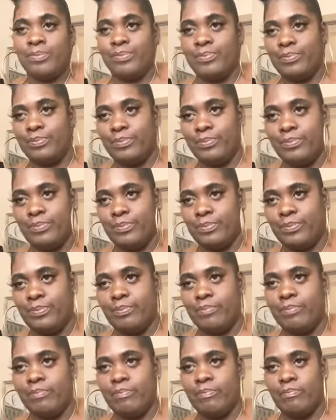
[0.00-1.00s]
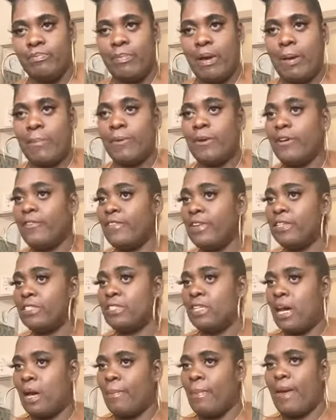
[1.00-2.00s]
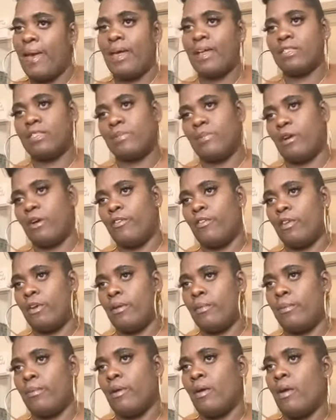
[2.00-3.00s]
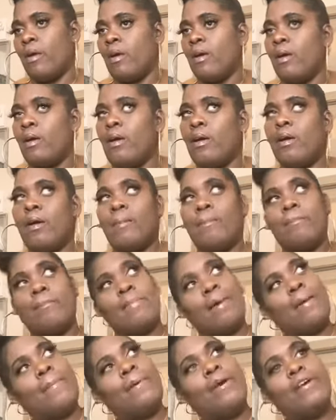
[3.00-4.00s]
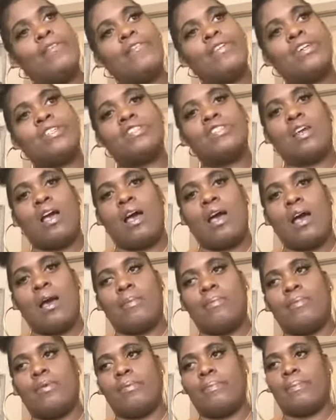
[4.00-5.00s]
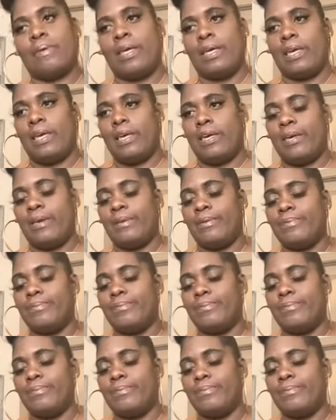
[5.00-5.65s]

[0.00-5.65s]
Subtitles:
My perfect job, I answer both of them. My perfect job would be,